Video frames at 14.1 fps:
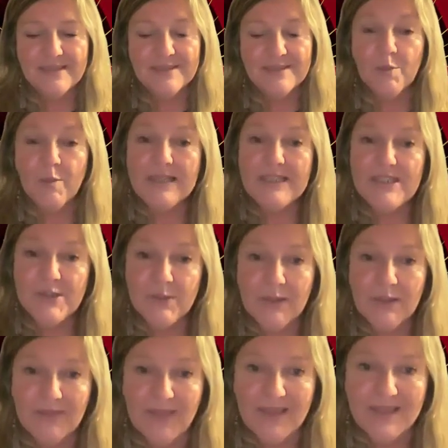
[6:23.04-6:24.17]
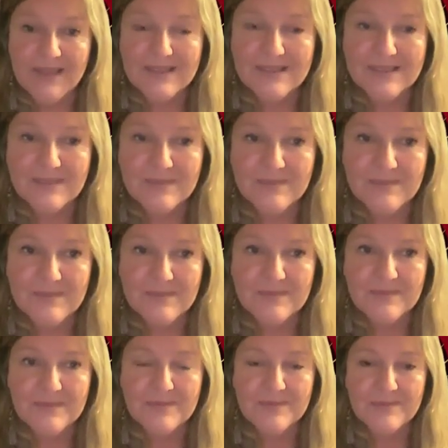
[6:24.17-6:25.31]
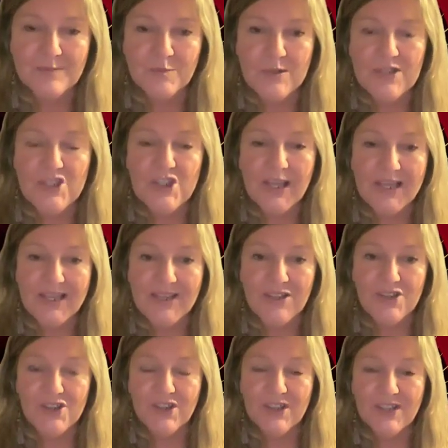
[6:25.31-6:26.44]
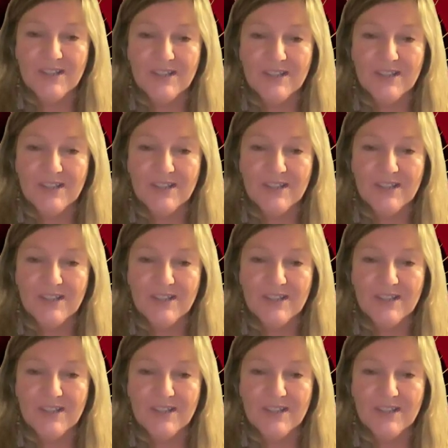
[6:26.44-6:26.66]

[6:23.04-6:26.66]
And so by doing that, we change